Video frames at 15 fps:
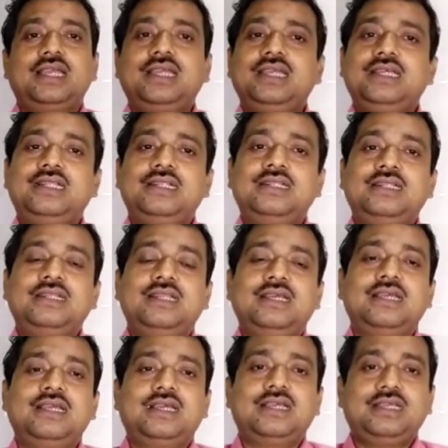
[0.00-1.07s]
in
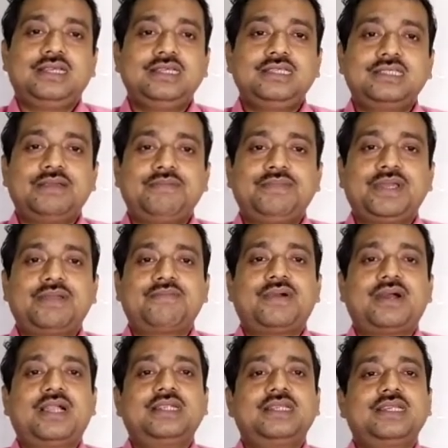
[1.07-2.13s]
his epic
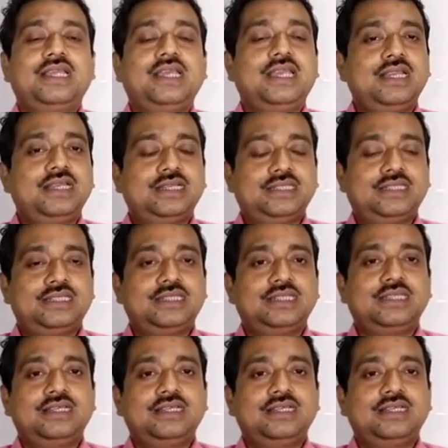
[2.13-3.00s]
part Aeneid.